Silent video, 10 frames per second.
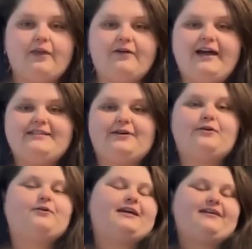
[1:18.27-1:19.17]
Okay,
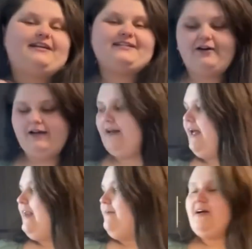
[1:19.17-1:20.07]
so here it is on
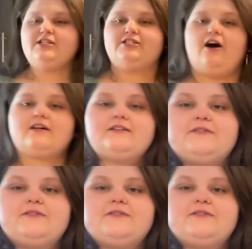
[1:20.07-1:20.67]
and I'm actually shocked.